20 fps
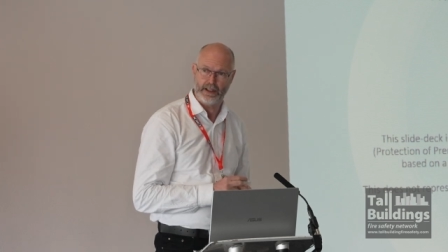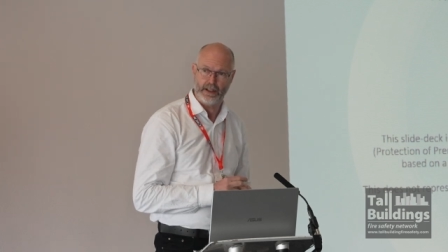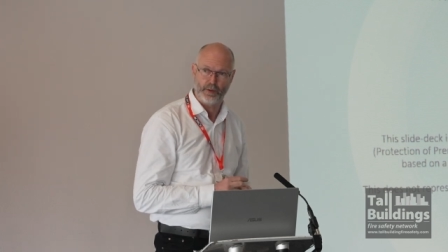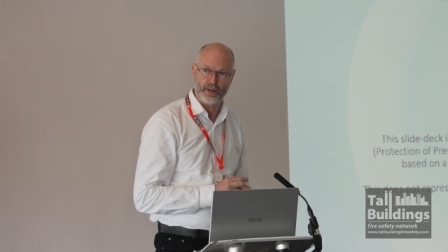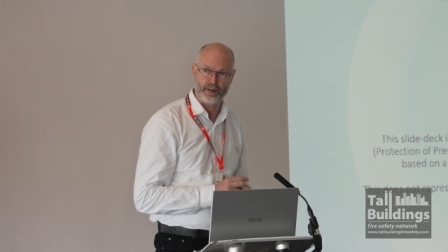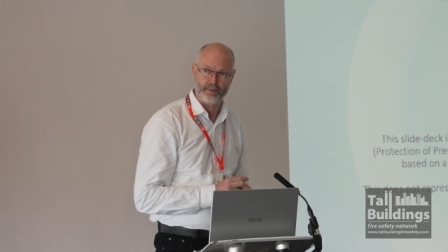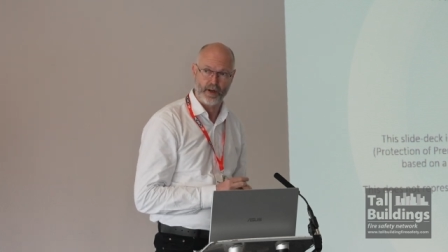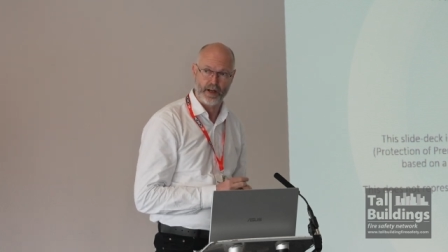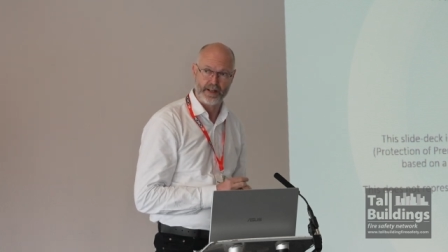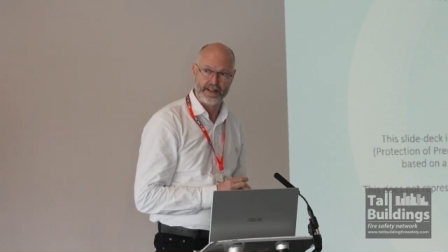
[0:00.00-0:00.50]

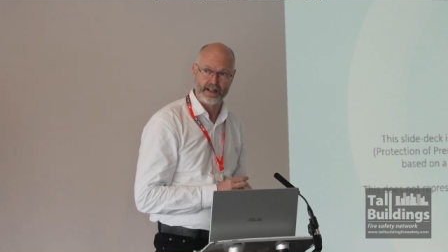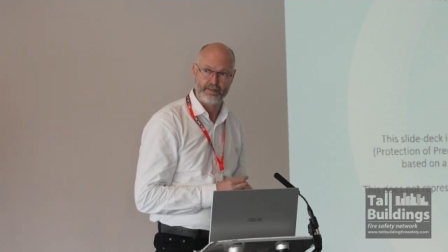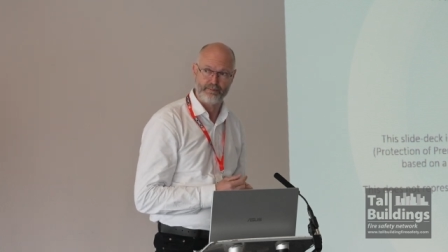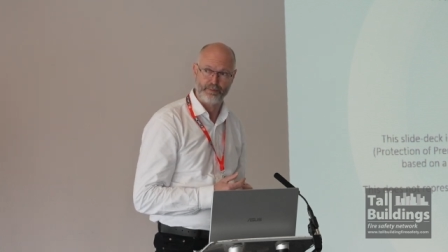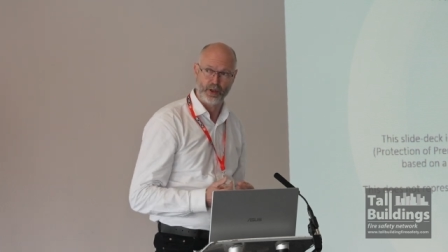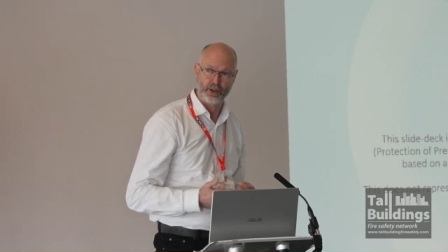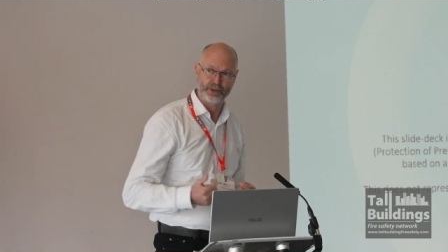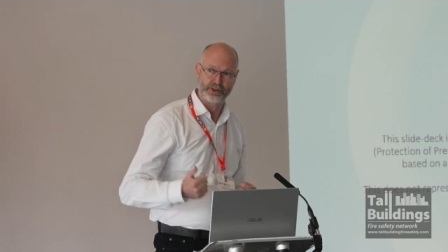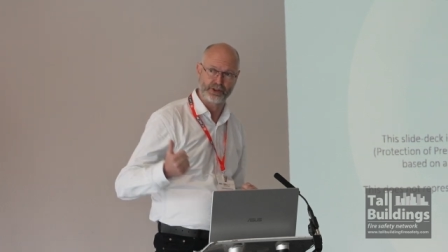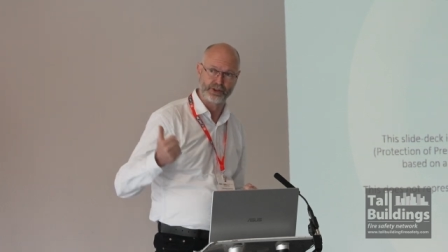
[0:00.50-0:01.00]
with my then
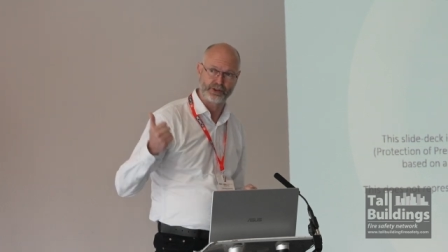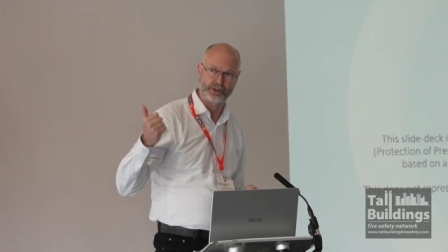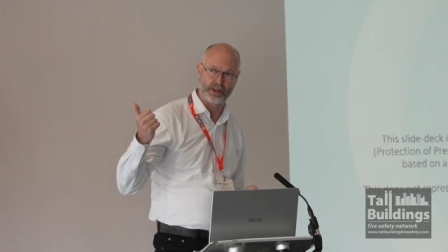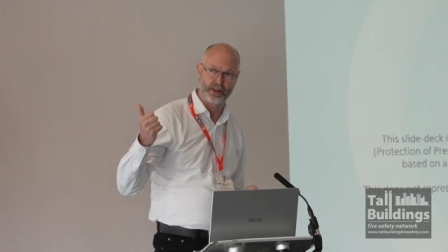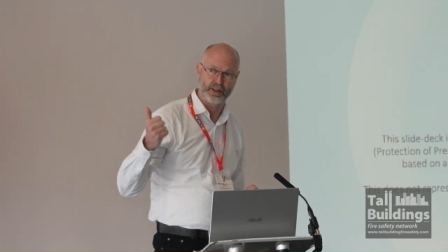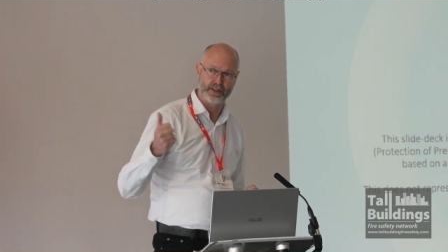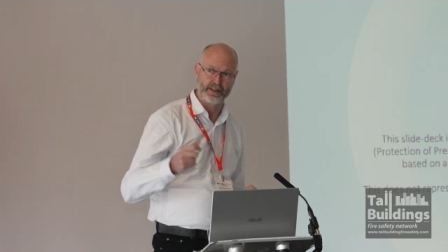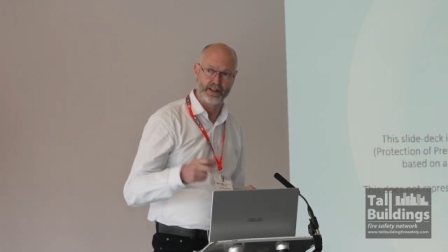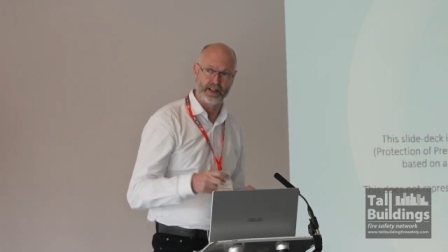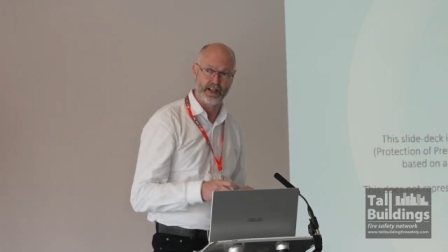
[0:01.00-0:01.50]
boss at
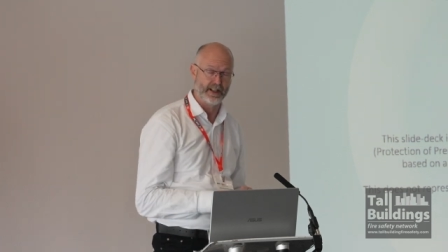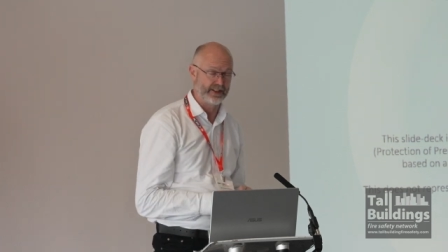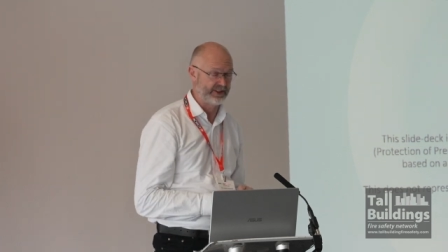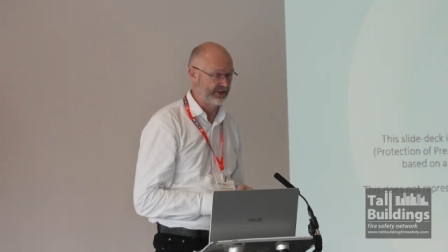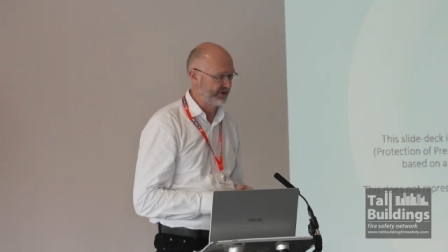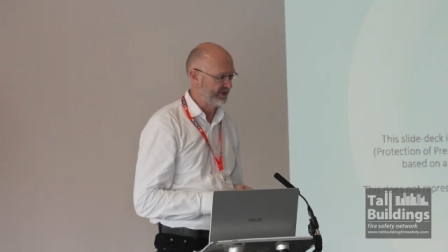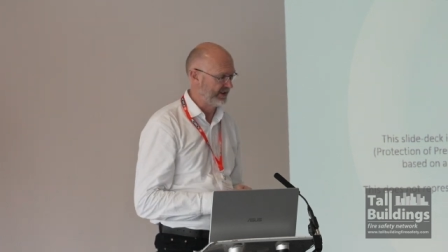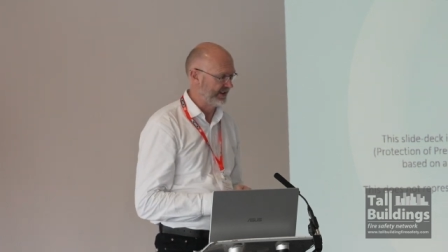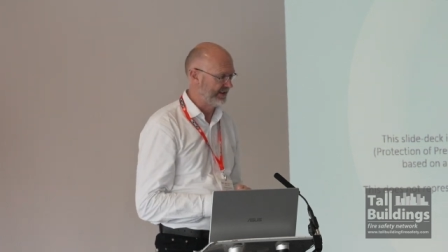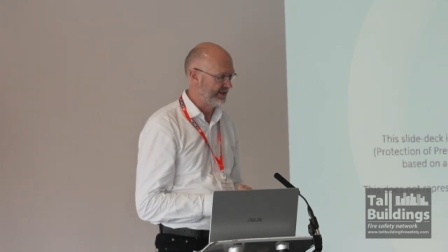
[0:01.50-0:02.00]
Scotland Yard
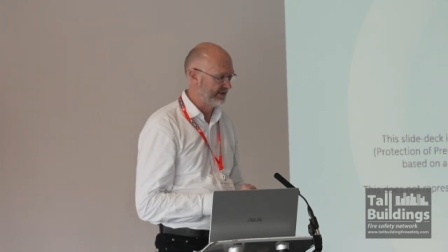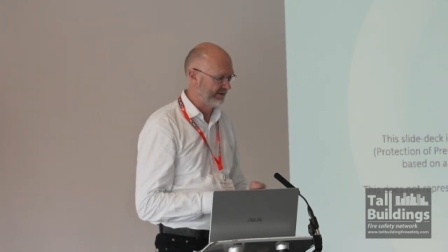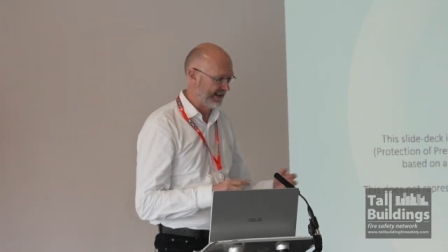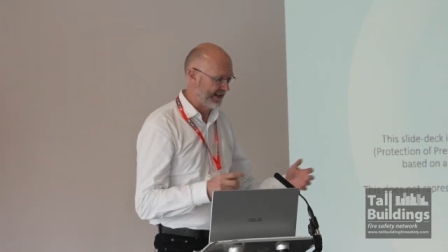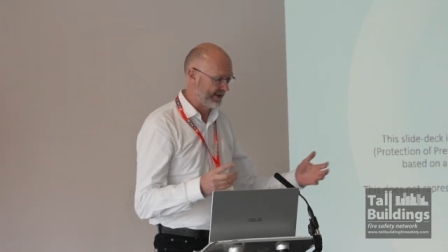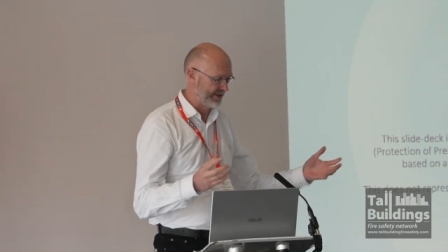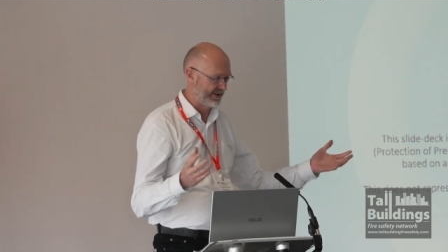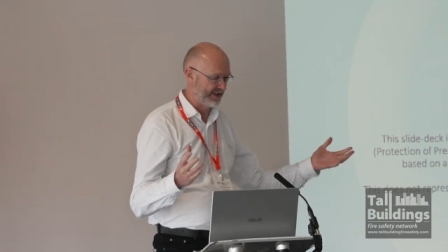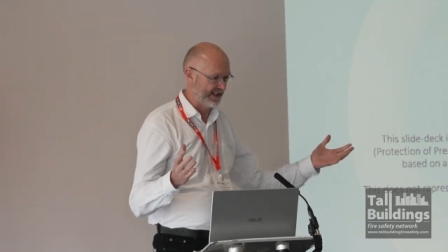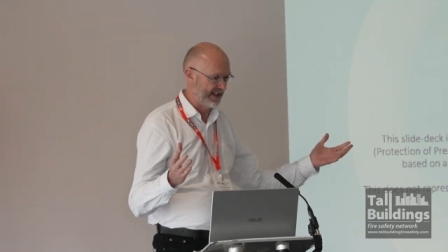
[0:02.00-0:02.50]
sitting
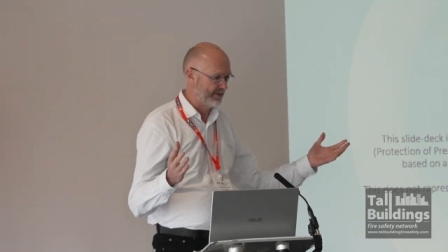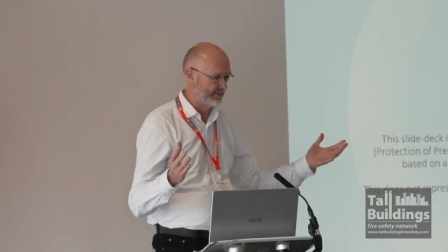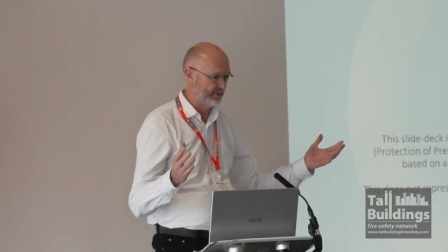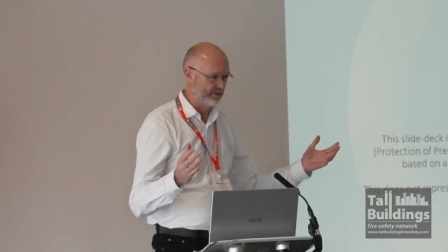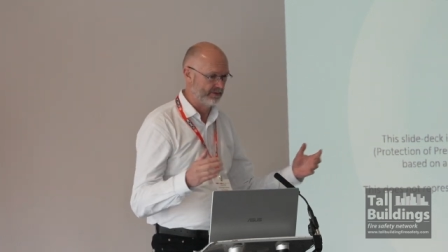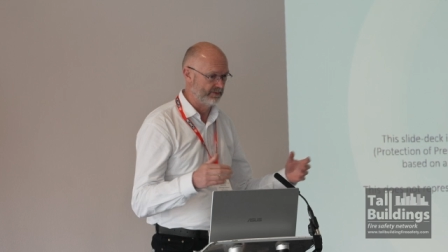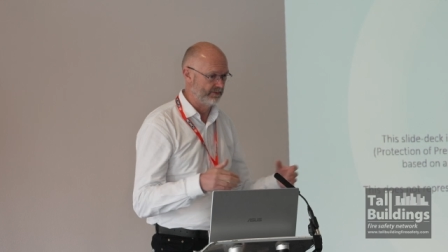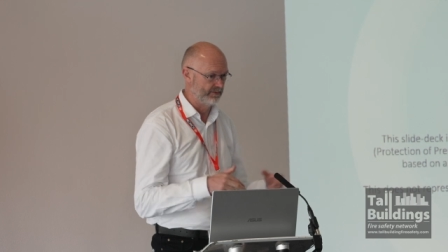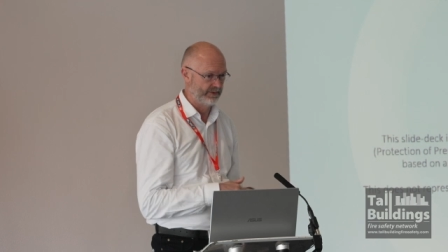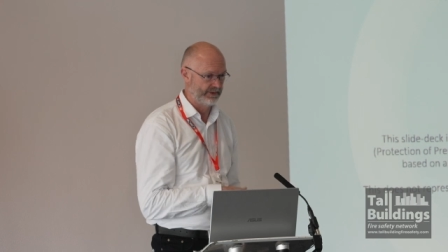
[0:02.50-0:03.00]
around a
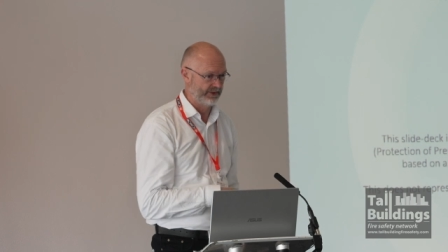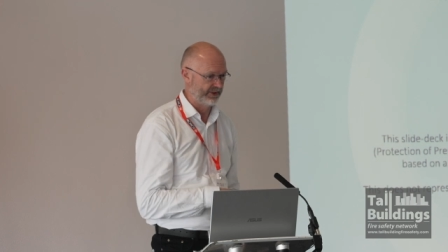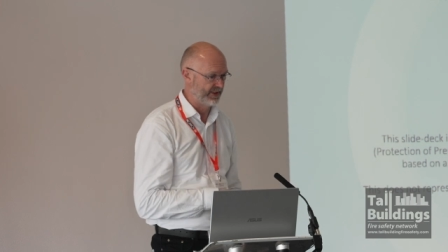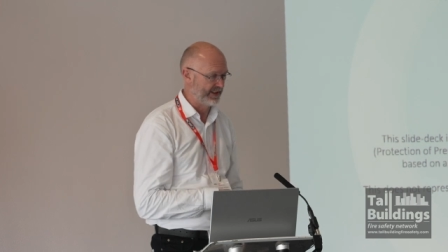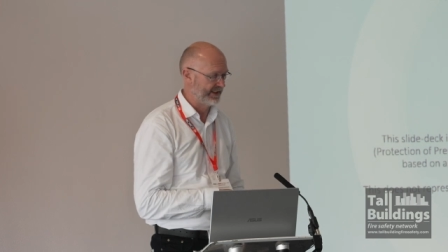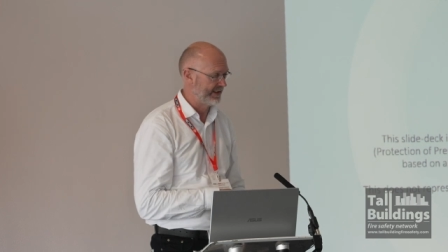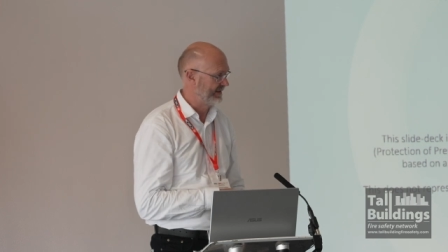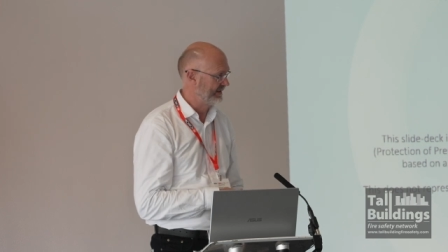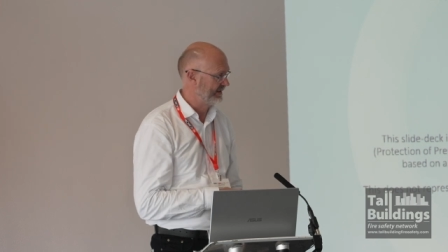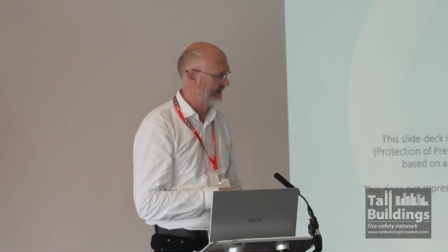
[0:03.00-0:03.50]
table
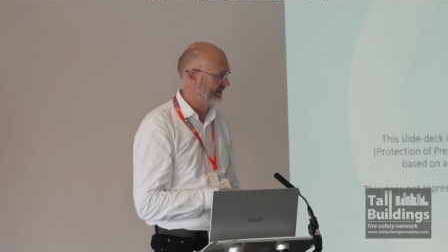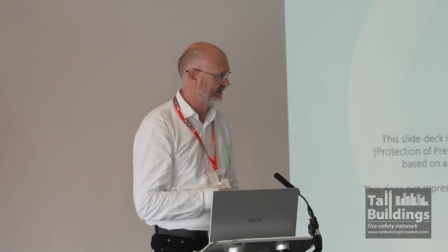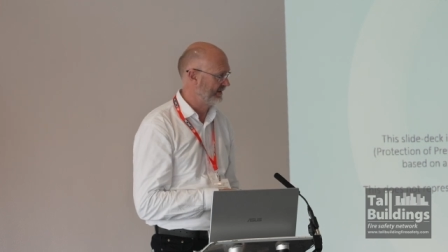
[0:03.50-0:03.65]
thinking,